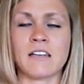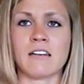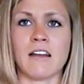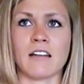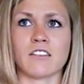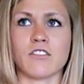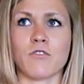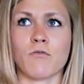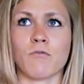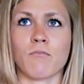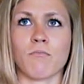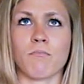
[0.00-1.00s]
not
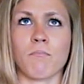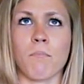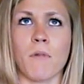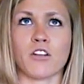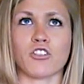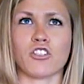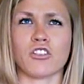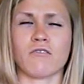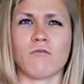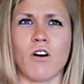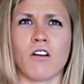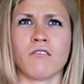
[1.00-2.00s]
so much,
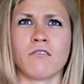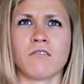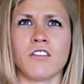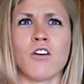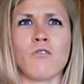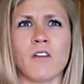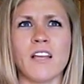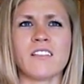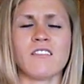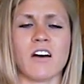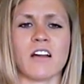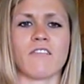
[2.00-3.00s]
well, no, it's
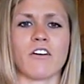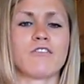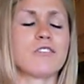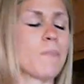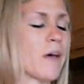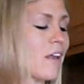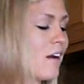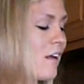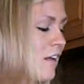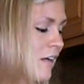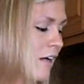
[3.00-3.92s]
a lot of oats, but